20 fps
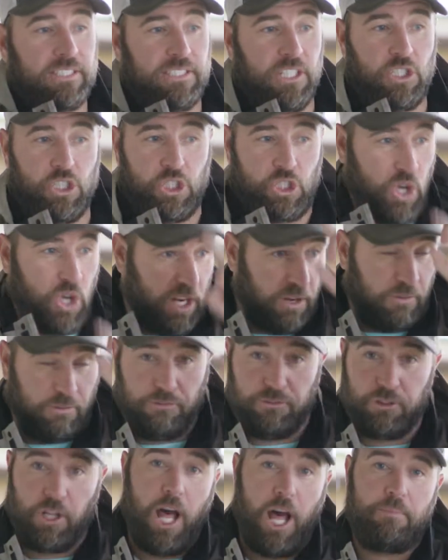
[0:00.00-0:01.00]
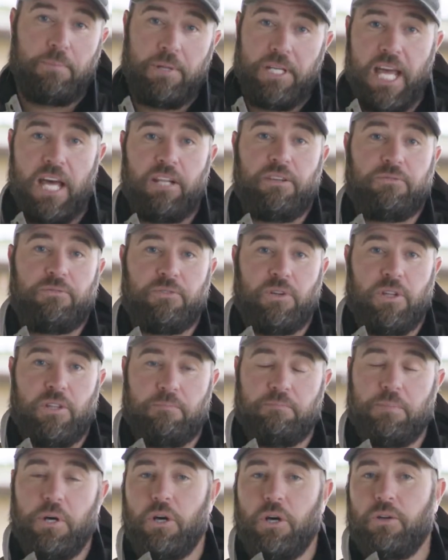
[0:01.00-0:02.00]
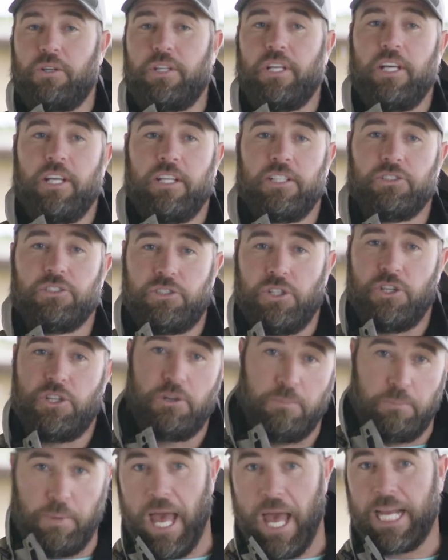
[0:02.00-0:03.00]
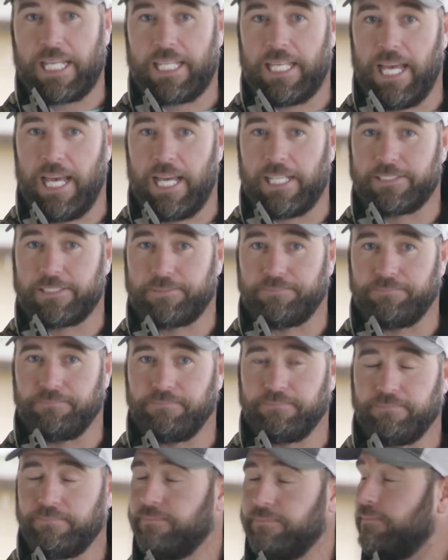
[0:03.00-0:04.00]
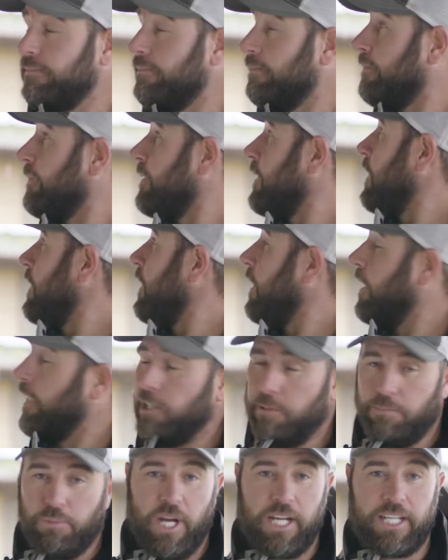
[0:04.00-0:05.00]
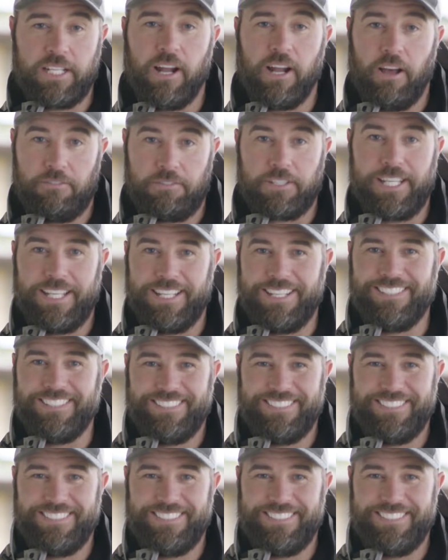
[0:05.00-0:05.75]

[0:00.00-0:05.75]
and just trying to flop it down in front of the boat. As soon as you back cast, you're breaking off again.